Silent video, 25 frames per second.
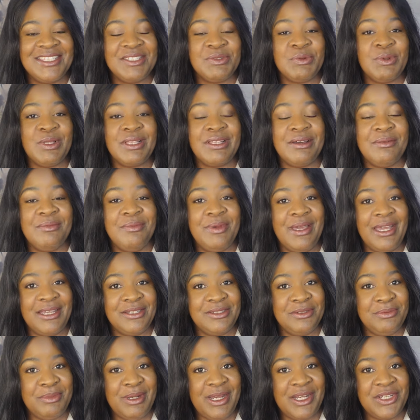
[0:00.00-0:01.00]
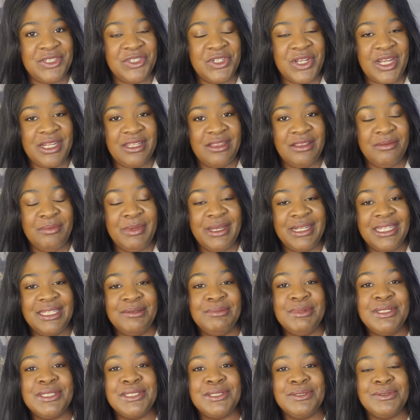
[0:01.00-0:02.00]
welcome back to my channel my
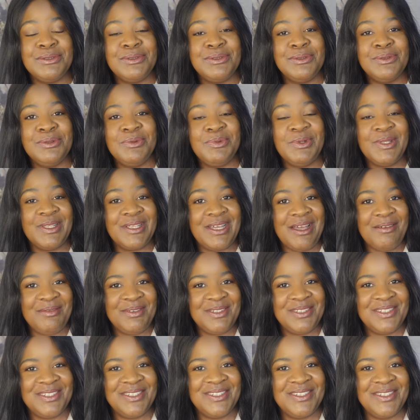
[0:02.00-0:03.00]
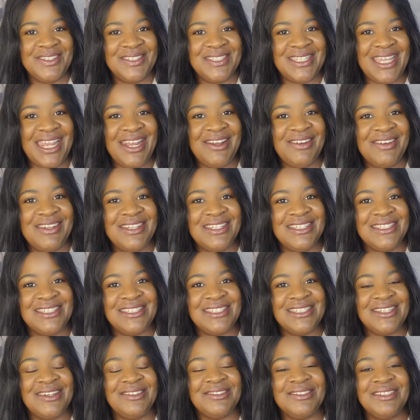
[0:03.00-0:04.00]
name is Sutu welcome to Sutu's
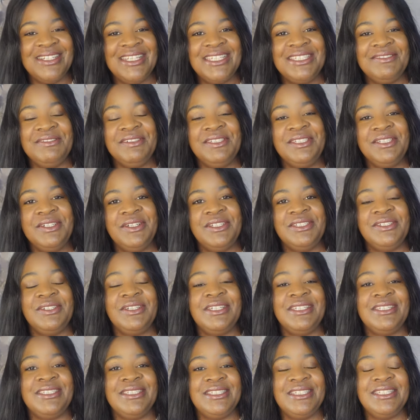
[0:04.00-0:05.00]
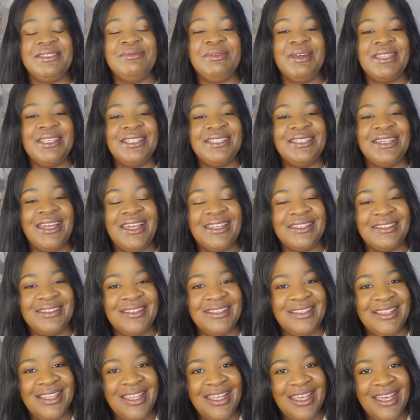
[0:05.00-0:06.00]
Diaries on today's video as you can see by the
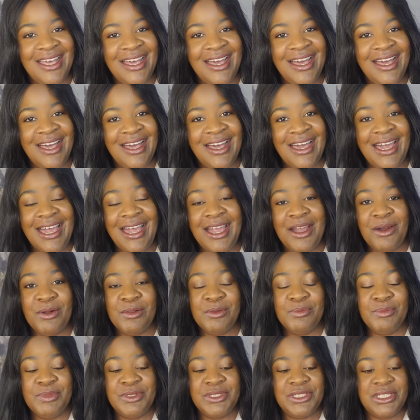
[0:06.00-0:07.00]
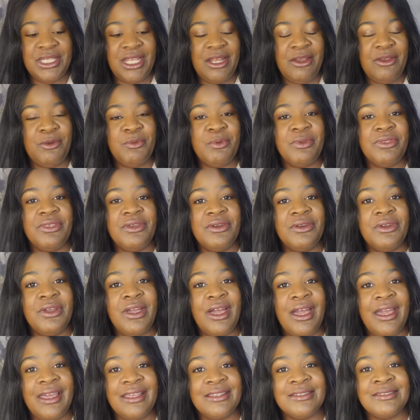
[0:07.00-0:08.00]
title I'll be sharing with you
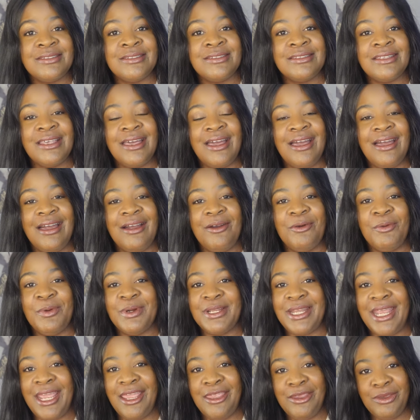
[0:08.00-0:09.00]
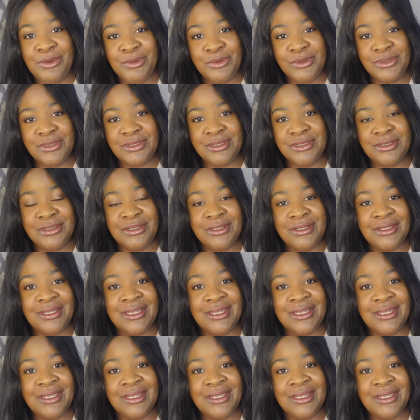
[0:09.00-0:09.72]
guys uh, what I used